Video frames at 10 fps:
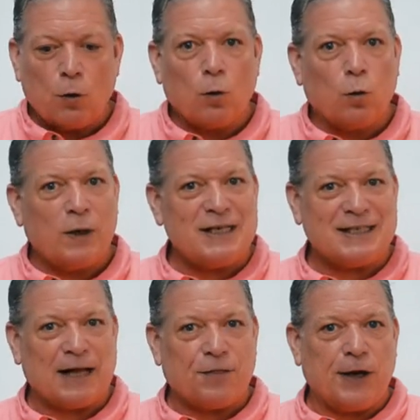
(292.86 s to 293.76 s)
What
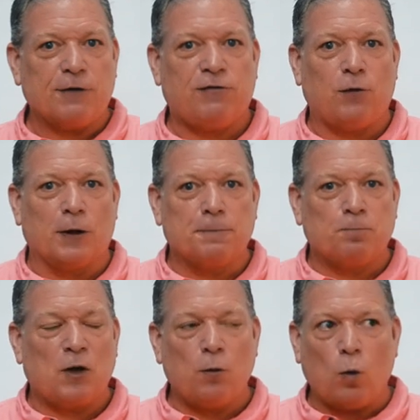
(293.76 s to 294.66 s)
is that there
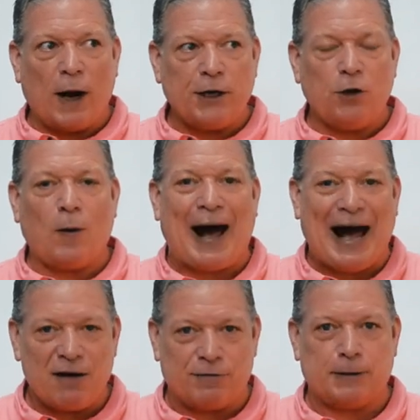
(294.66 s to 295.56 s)
for? And why do you
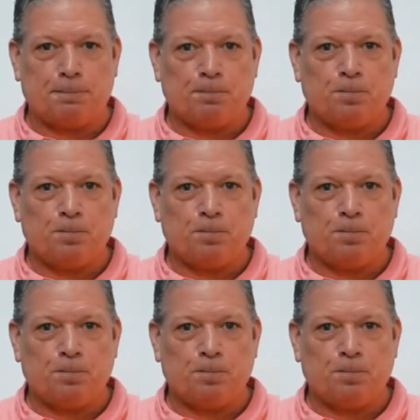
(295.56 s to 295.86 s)
have it?